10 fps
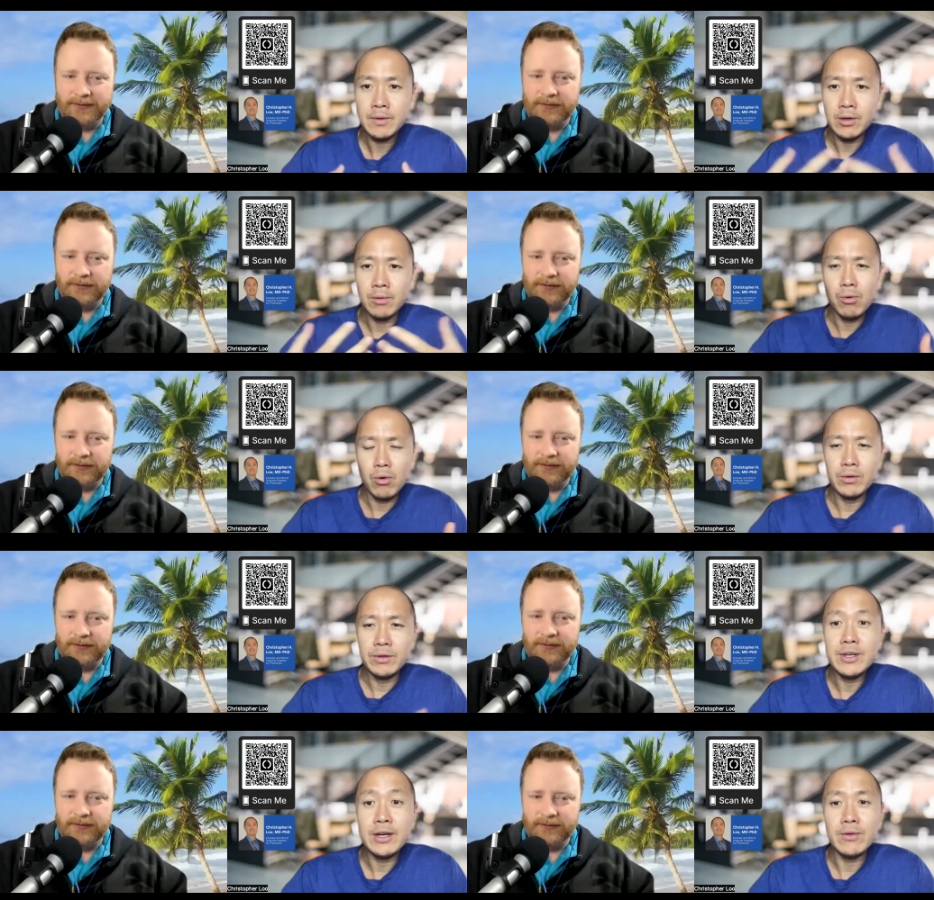Speaker 1: you know moral
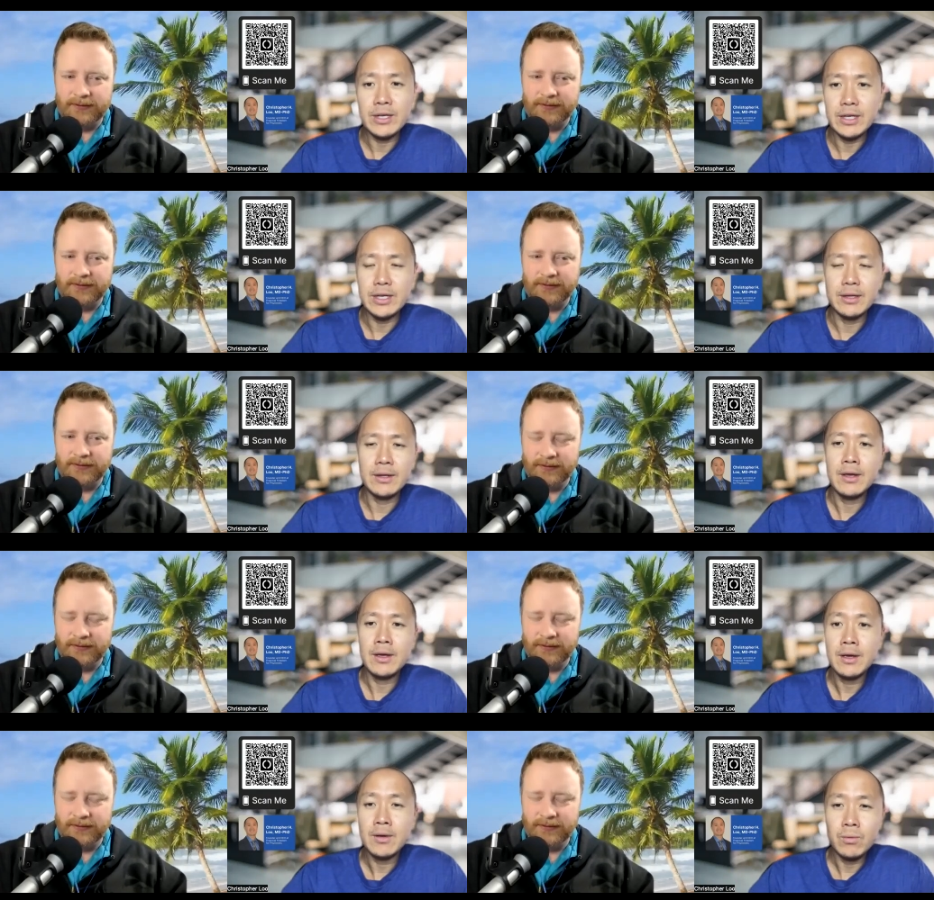integrity and
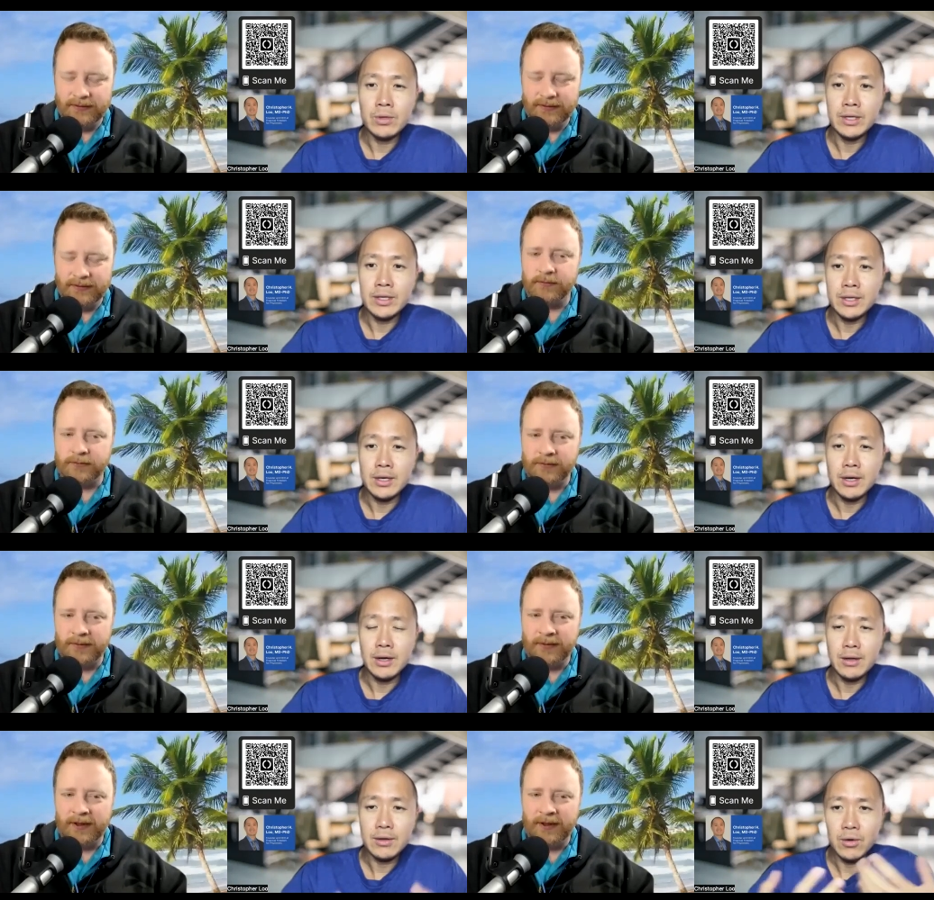mm-hmm. really uh,
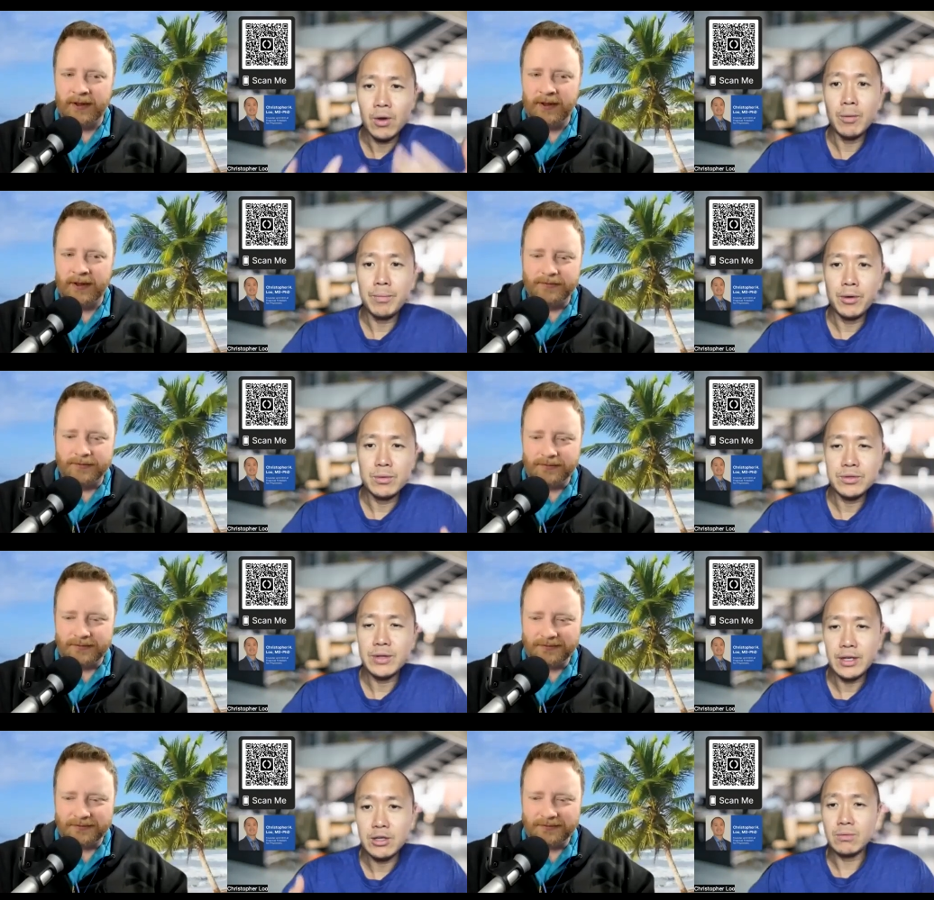you know help those
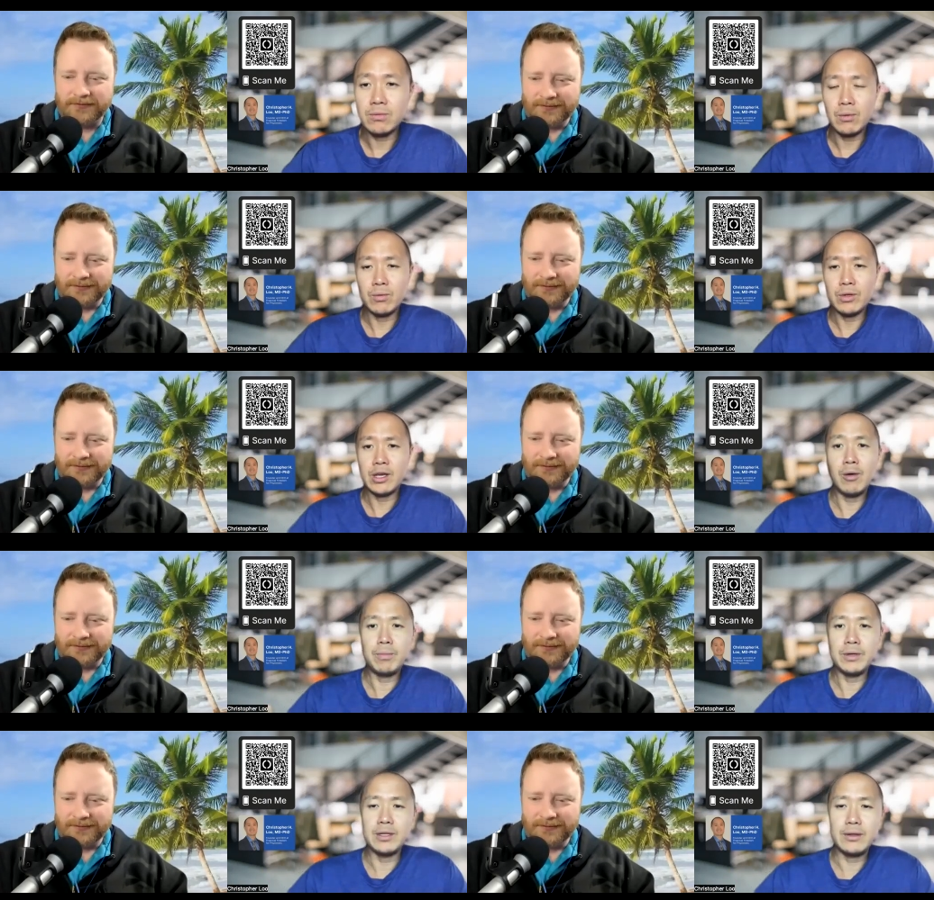that you can really help
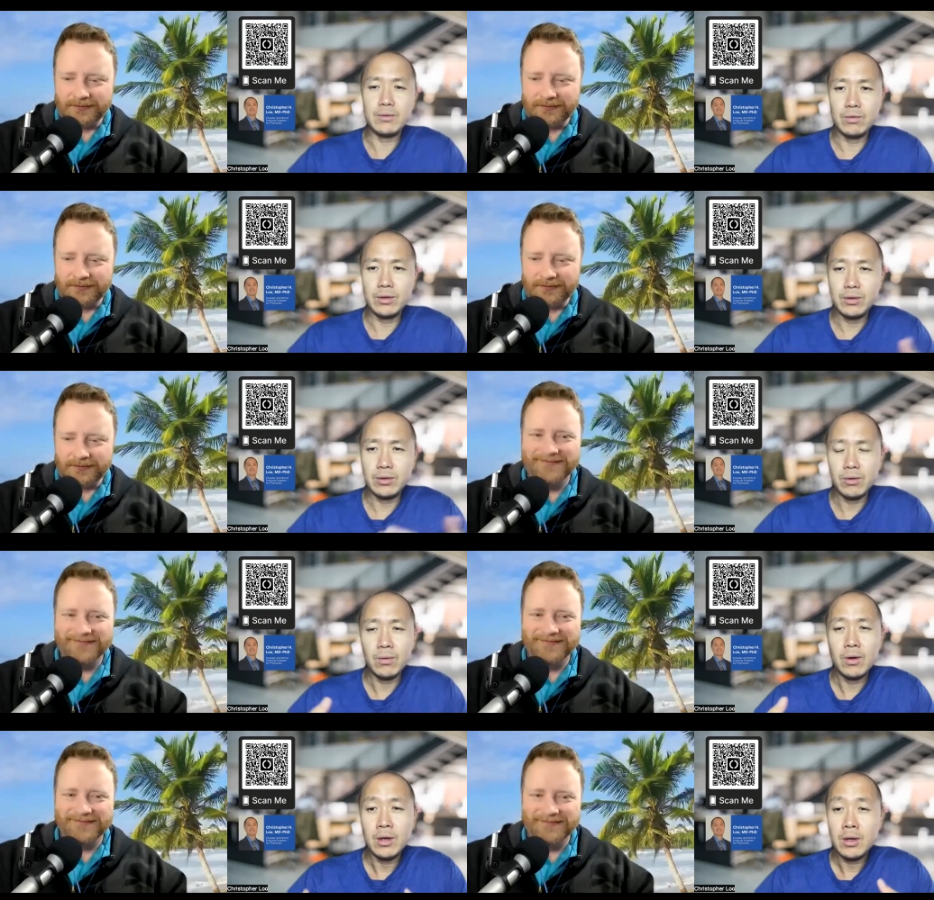but you know
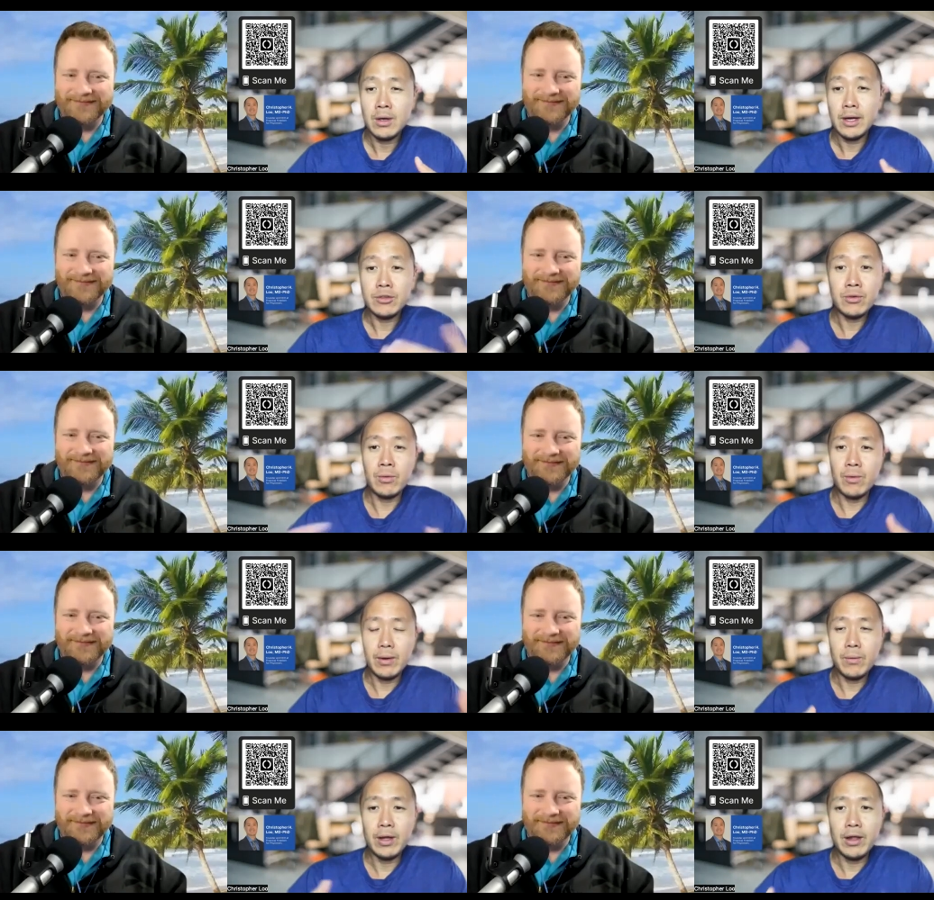I turn
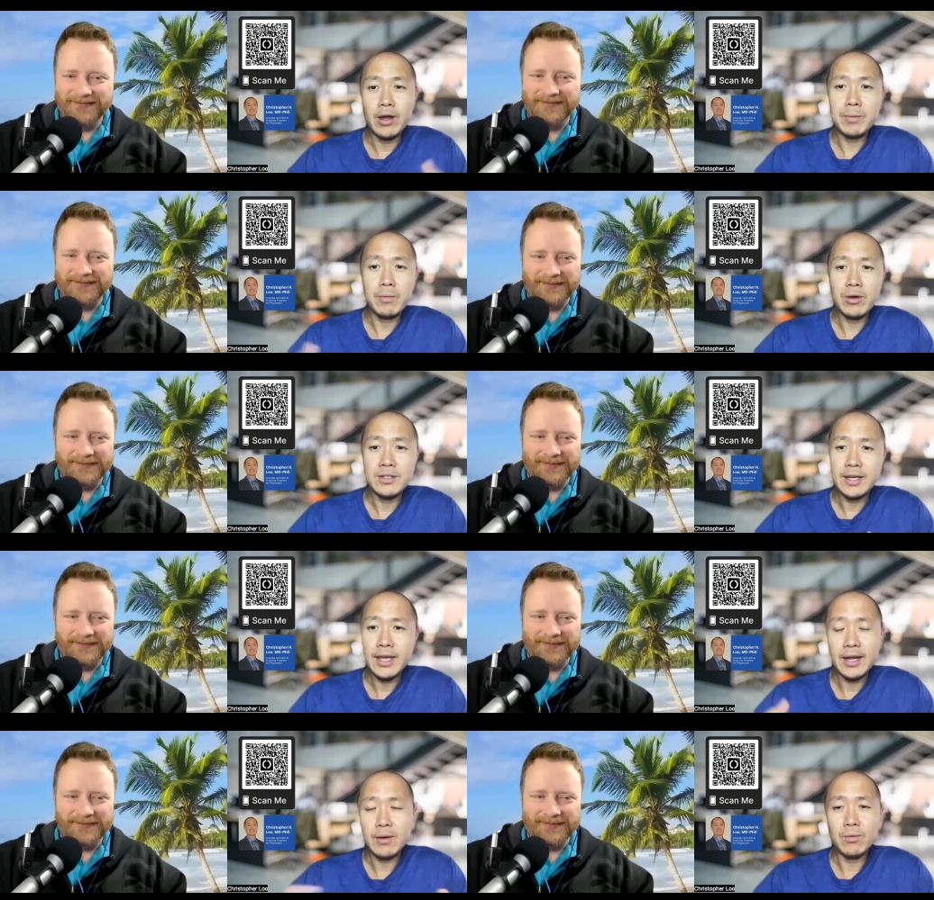away a lot of people because I
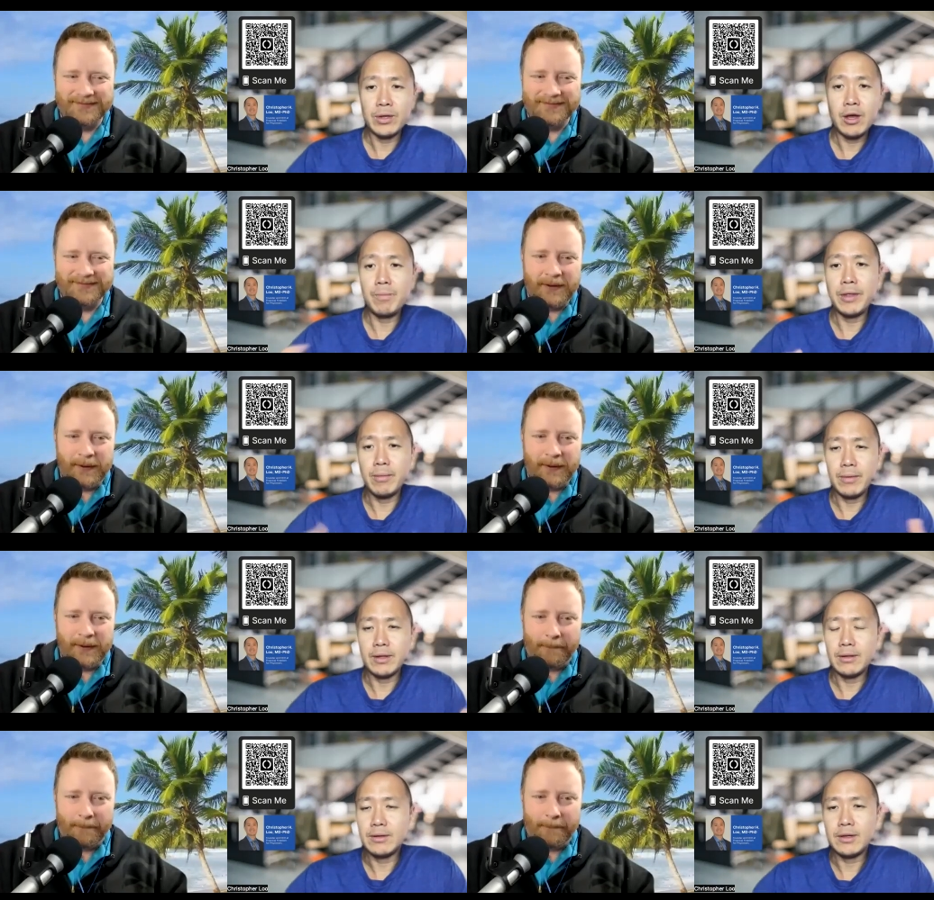can't really help them
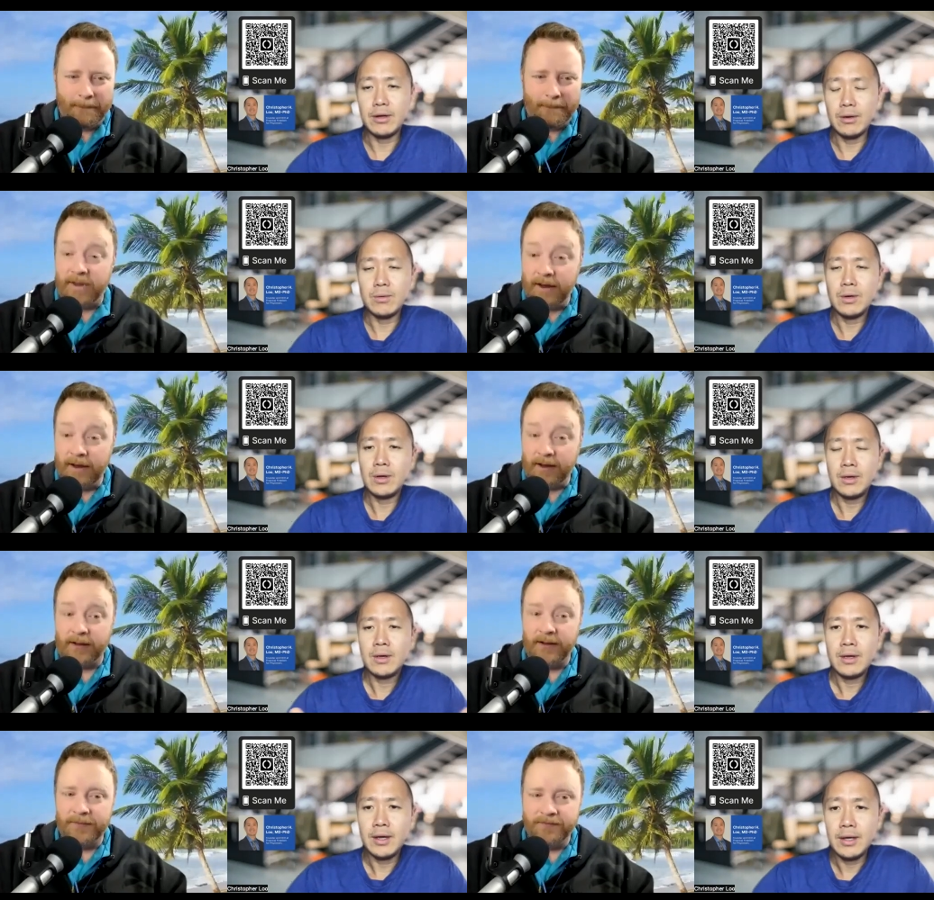and you yeah. know
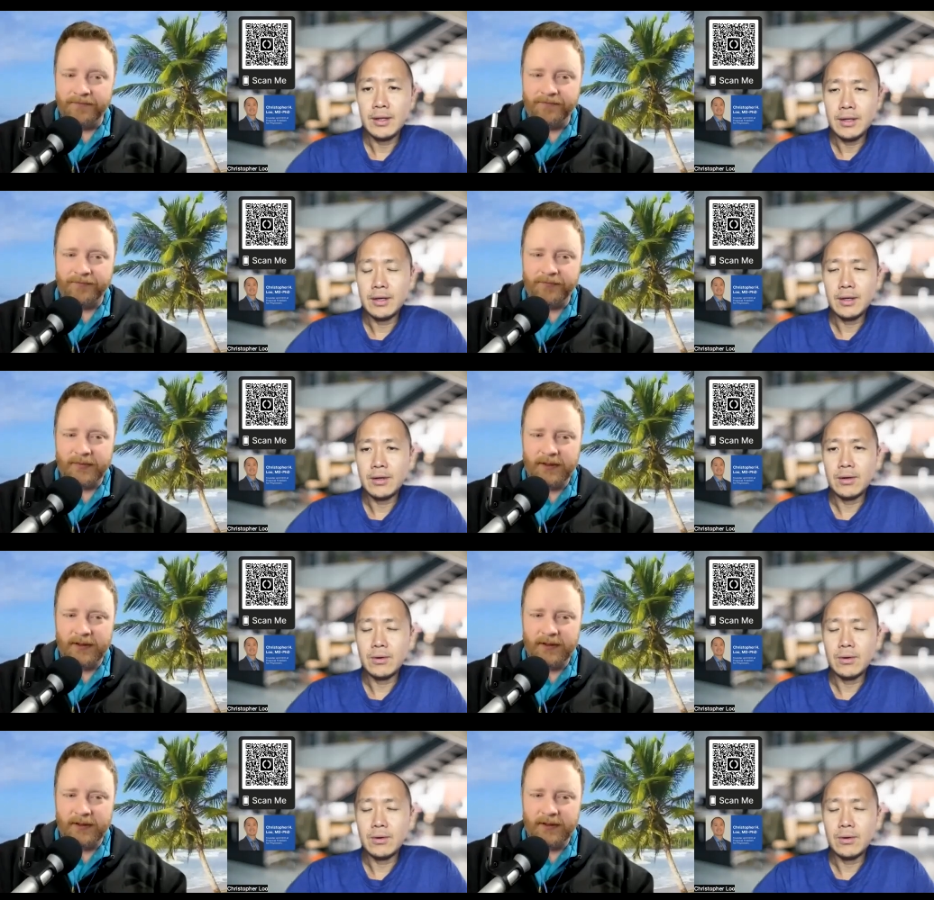and uh, you